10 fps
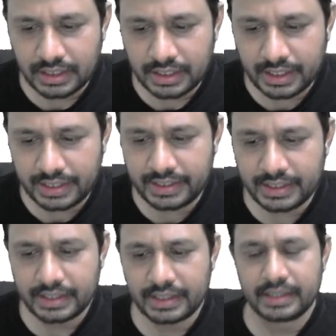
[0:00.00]
right?
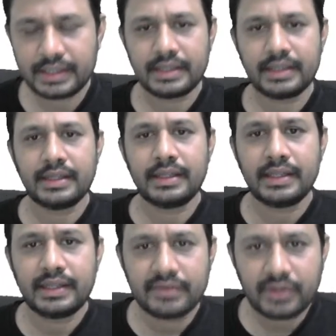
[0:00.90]

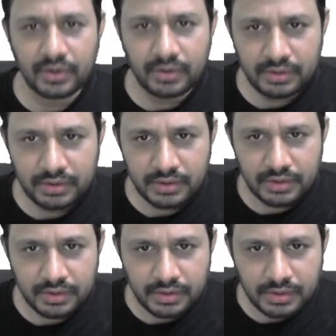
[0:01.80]
So
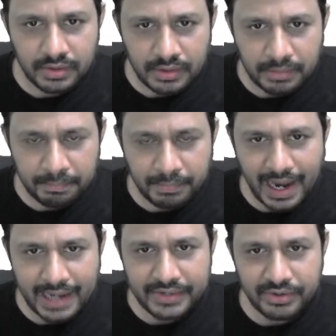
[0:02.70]

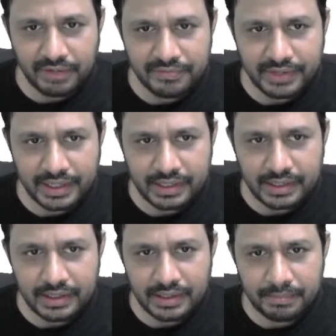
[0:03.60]
magnitude of z
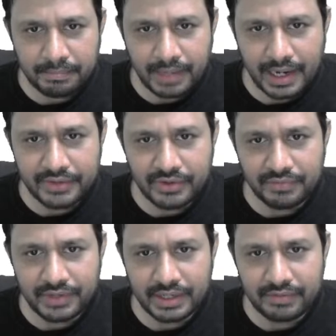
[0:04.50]

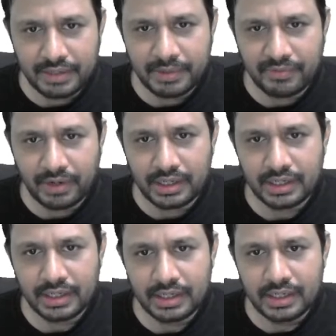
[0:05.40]
will be what?
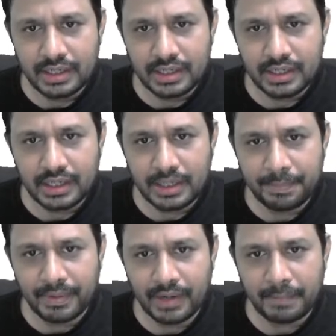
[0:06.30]
E
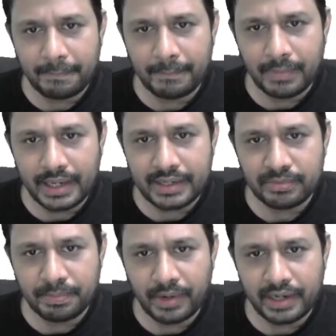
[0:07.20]
power minus
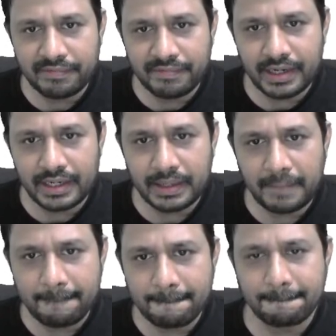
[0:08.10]
0.5 t.
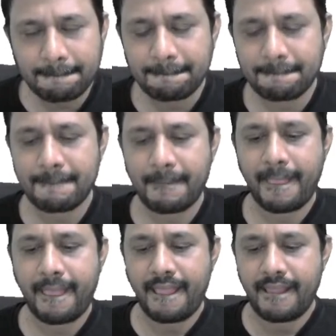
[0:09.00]

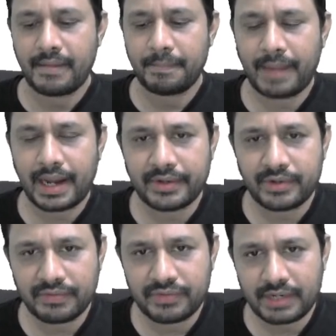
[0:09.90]
Magnitude
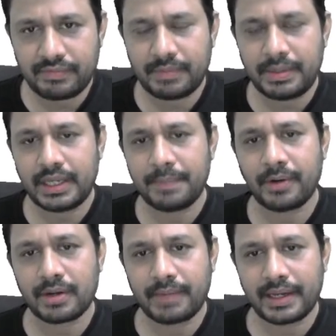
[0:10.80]
of z will be e
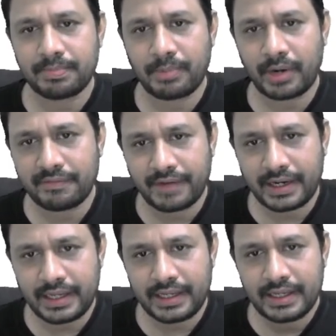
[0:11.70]
power minus 0.5
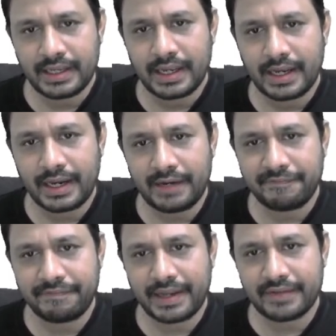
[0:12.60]
t, and
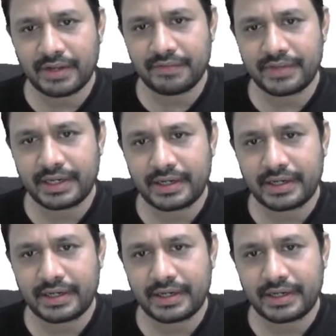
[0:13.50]
phase of z